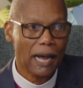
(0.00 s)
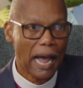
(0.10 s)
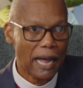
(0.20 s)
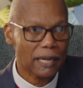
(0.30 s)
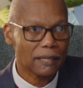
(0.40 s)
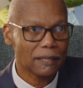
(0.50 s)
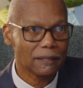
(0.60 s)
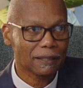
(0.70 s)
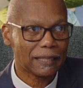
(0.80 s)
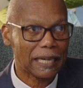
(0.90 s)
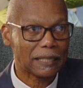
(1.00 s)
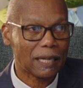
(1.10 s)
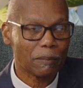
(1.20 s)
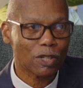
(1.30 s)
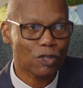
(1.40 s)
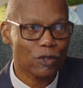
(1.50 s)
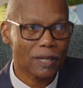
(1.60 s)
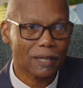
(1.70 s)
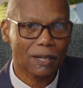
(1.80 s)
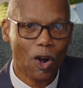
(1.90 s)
And they demonstrated